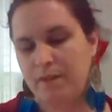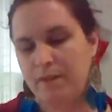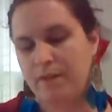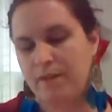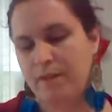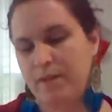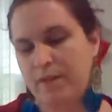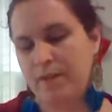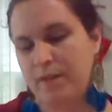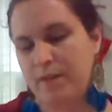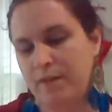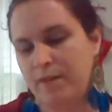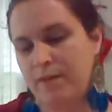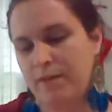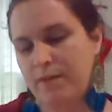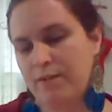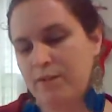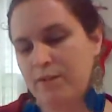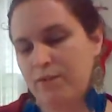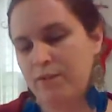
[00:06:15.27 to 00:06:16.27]

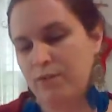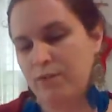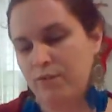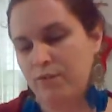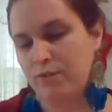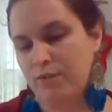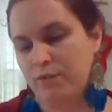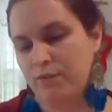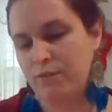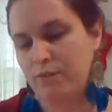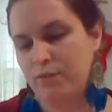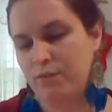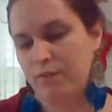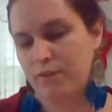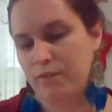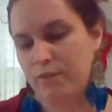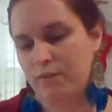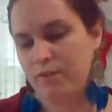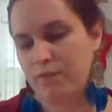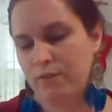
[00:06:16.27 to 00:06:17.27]
into
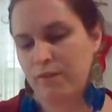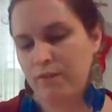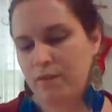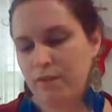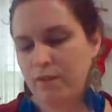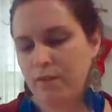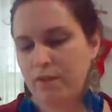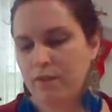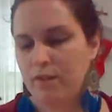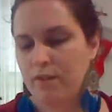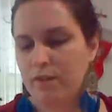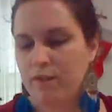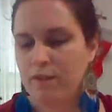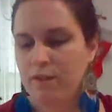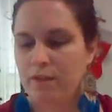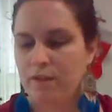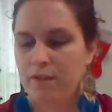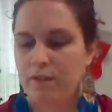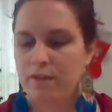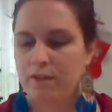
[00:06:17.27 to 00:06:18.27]

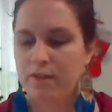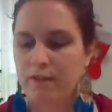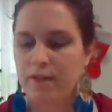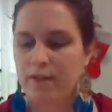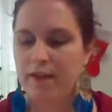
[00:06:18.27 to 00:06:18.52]
the